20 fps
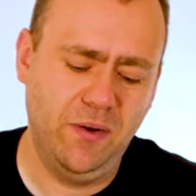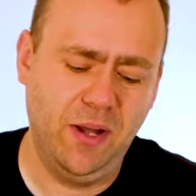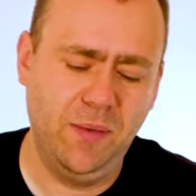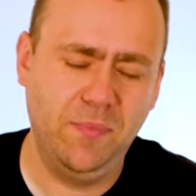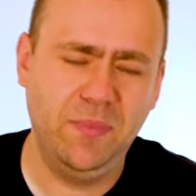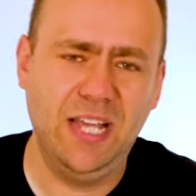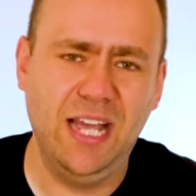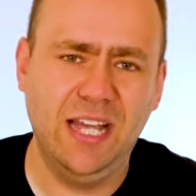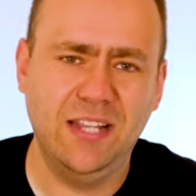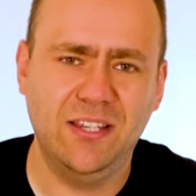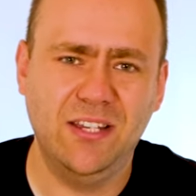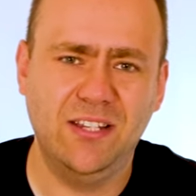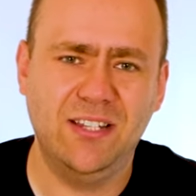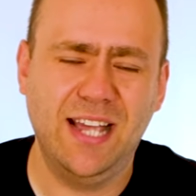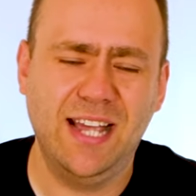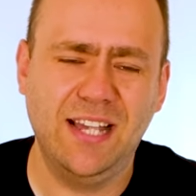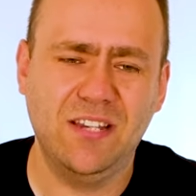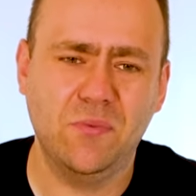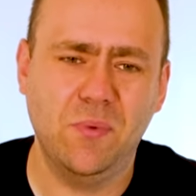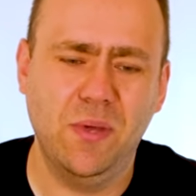And I'm yet to
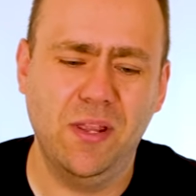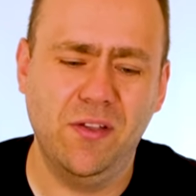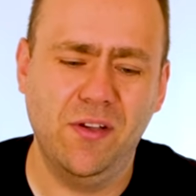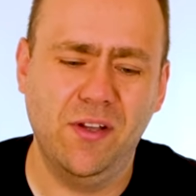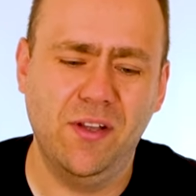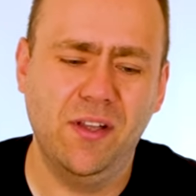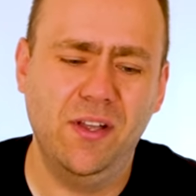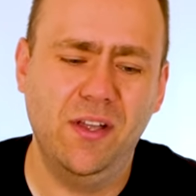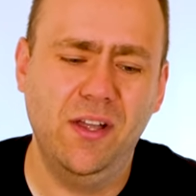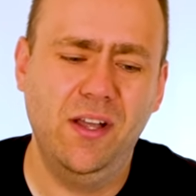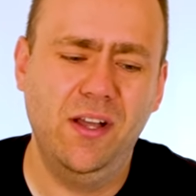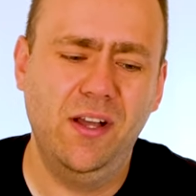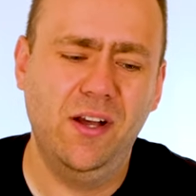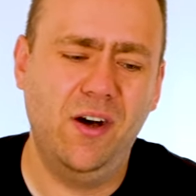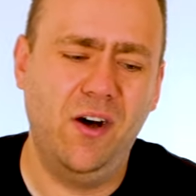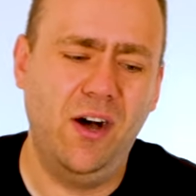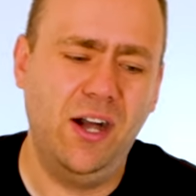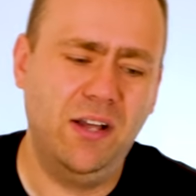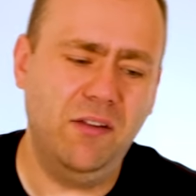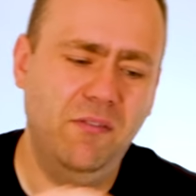test whether
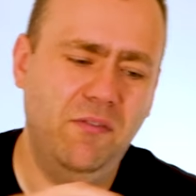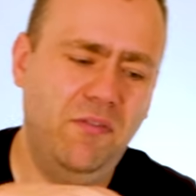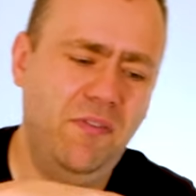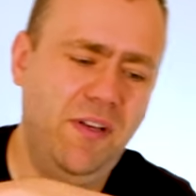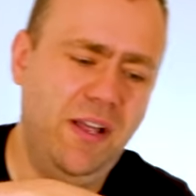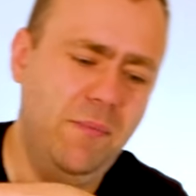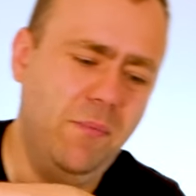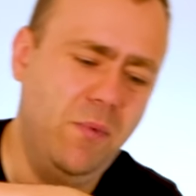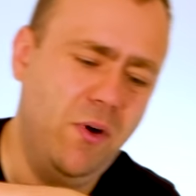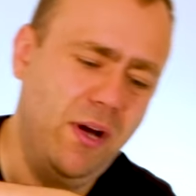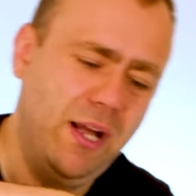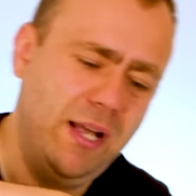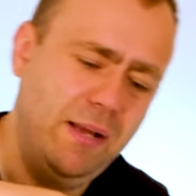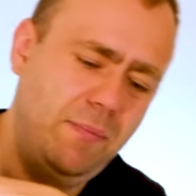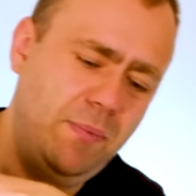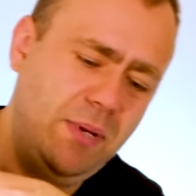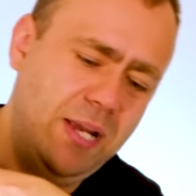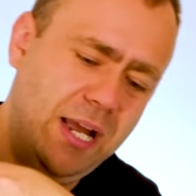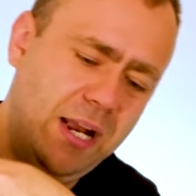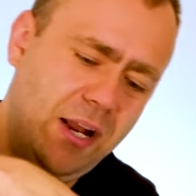I can fit my
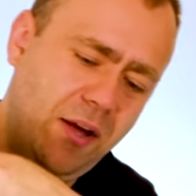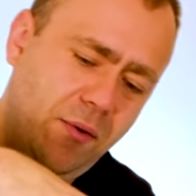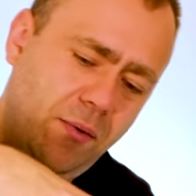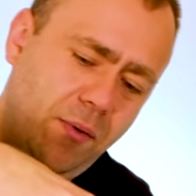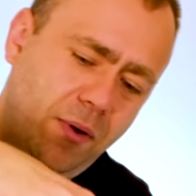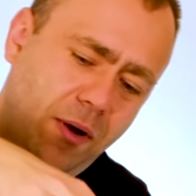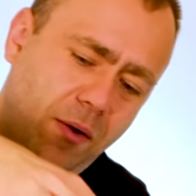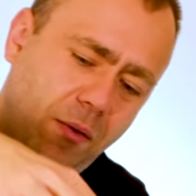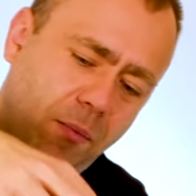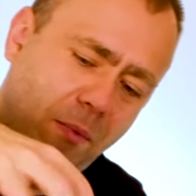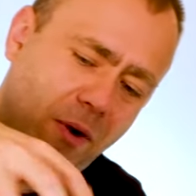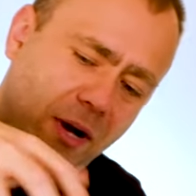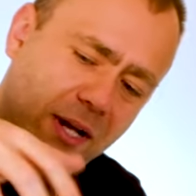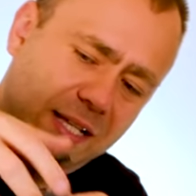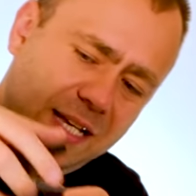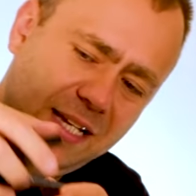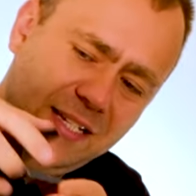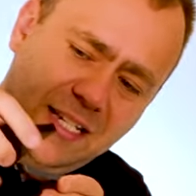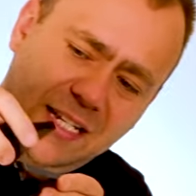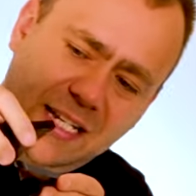piano on my
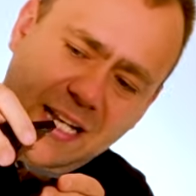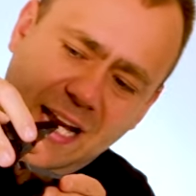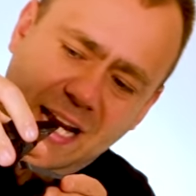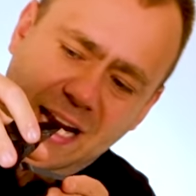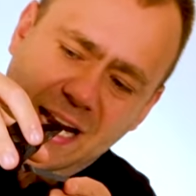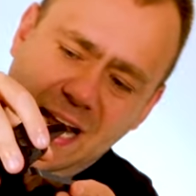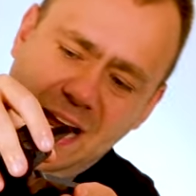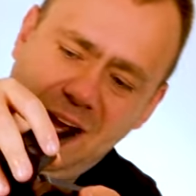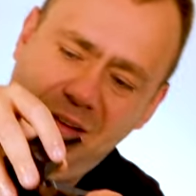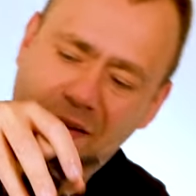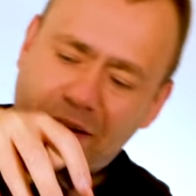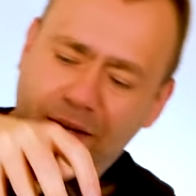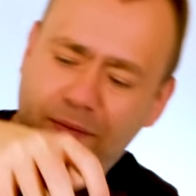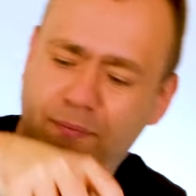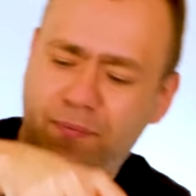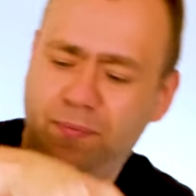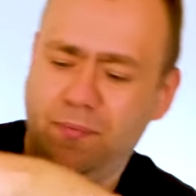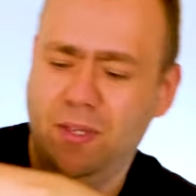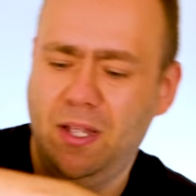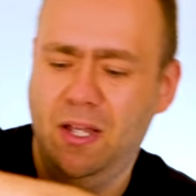designated area
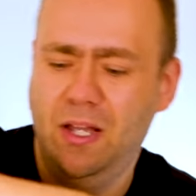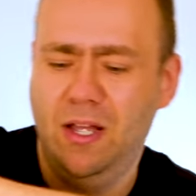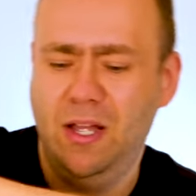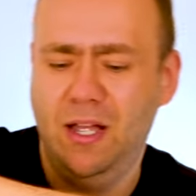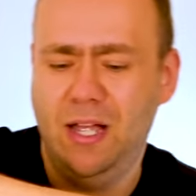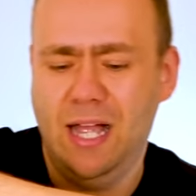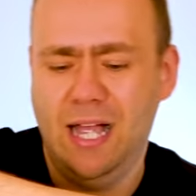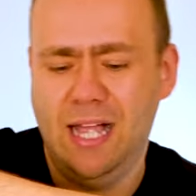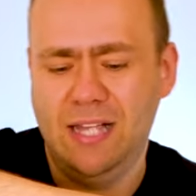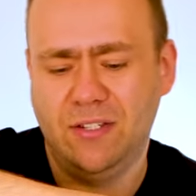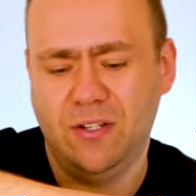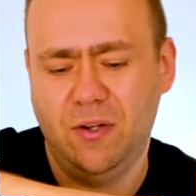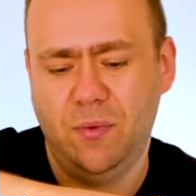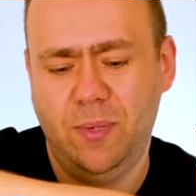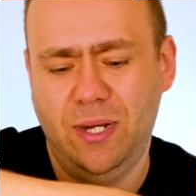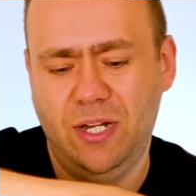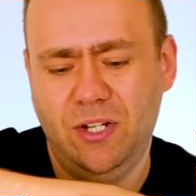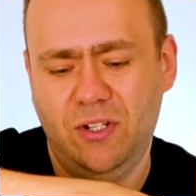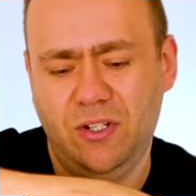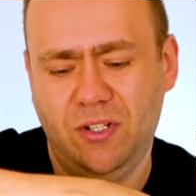uh, as I
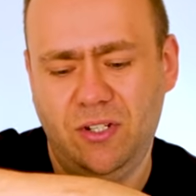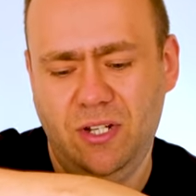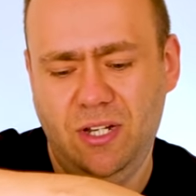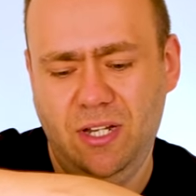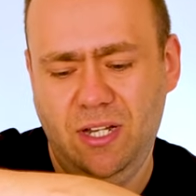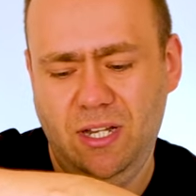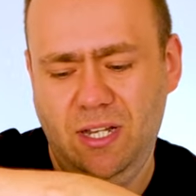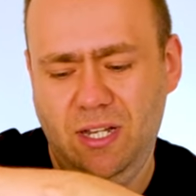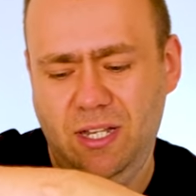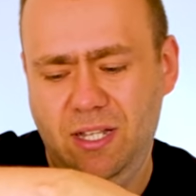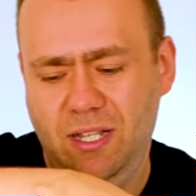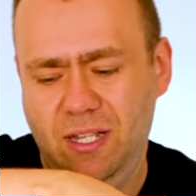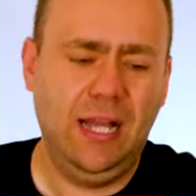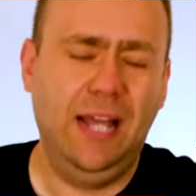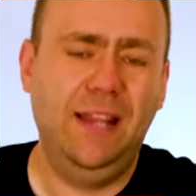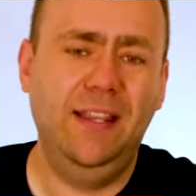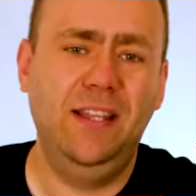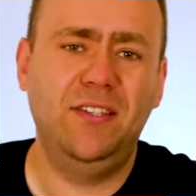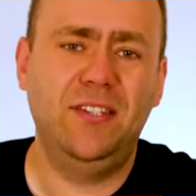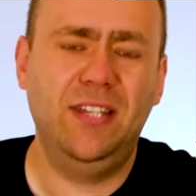wish
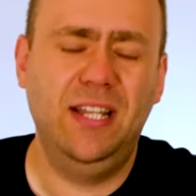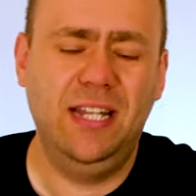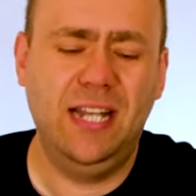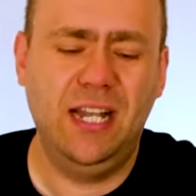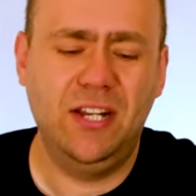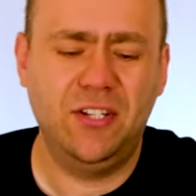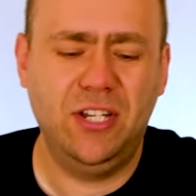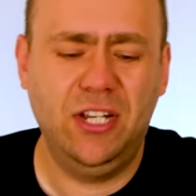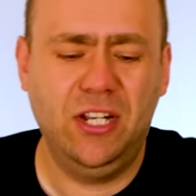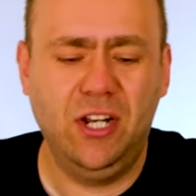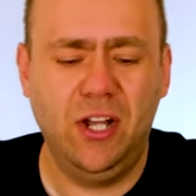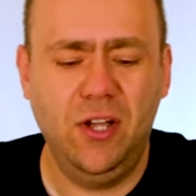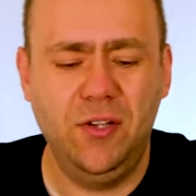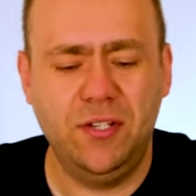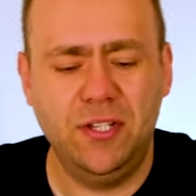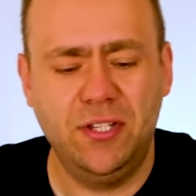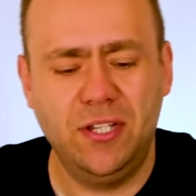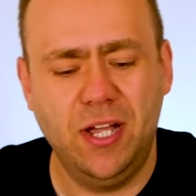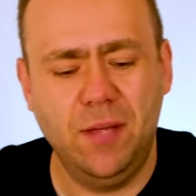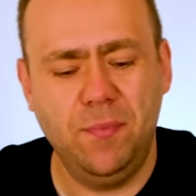and this lid actually
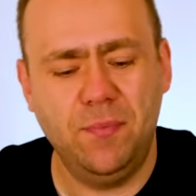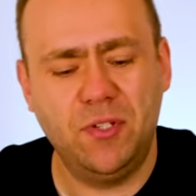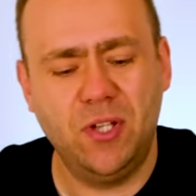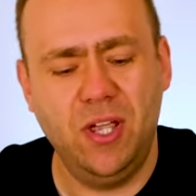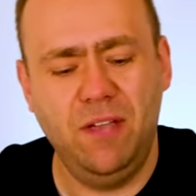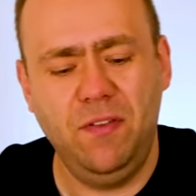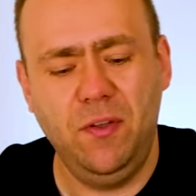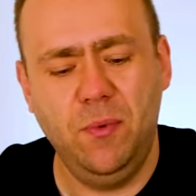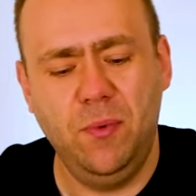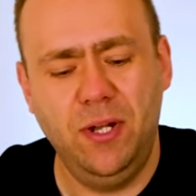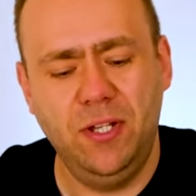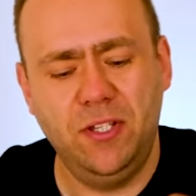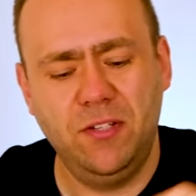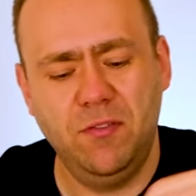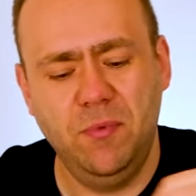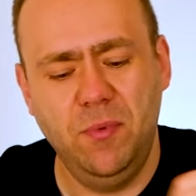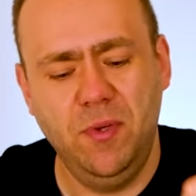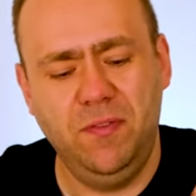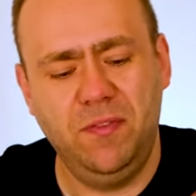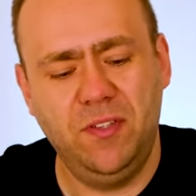closes up. So if you wanted to
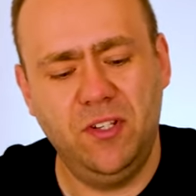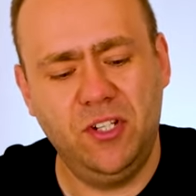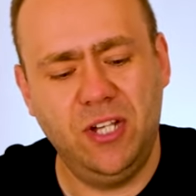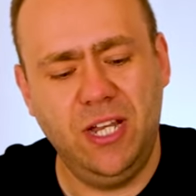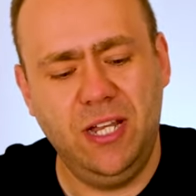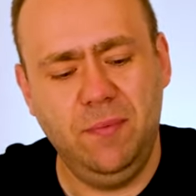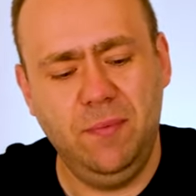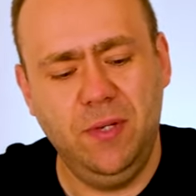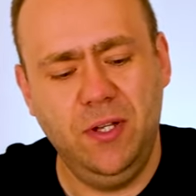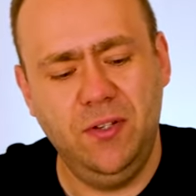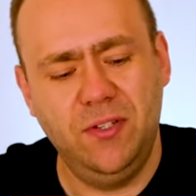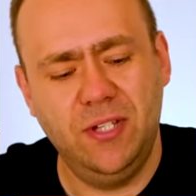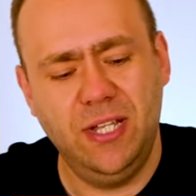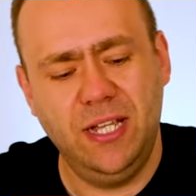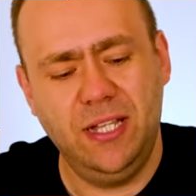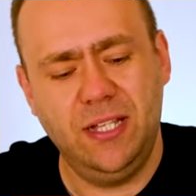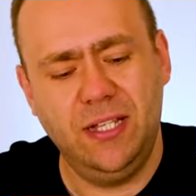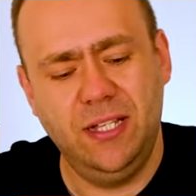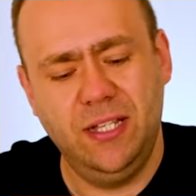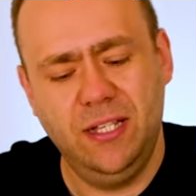remove the sheet
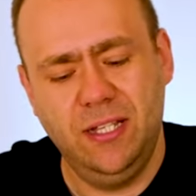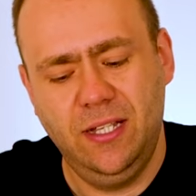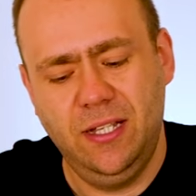music,